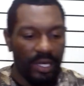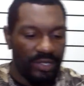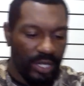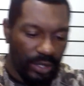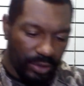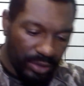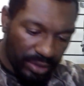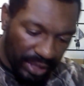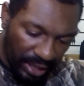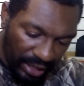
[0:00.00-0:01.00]
So,
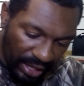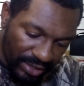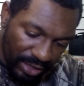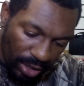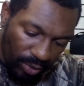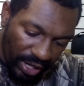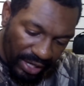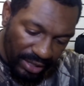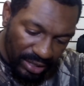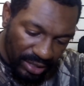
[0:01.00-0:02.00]
and then as
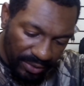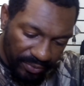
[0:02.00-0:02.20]
always,